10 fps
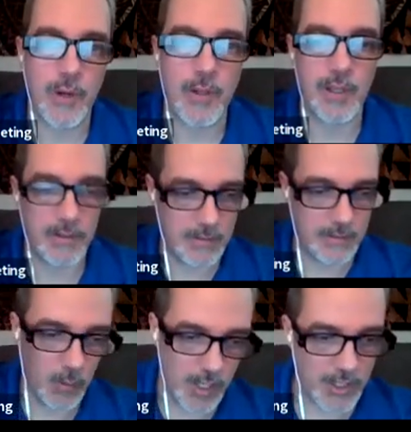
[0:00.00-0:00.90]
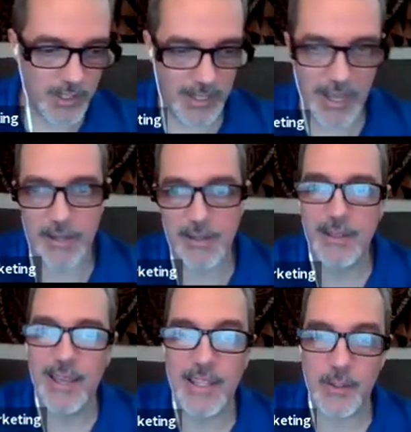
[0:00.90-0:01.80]
where you can watch it
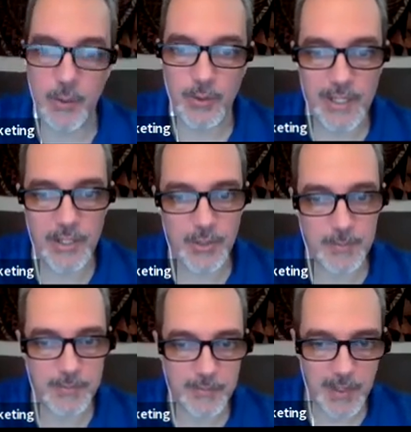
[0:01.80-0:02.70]
again at your leisure.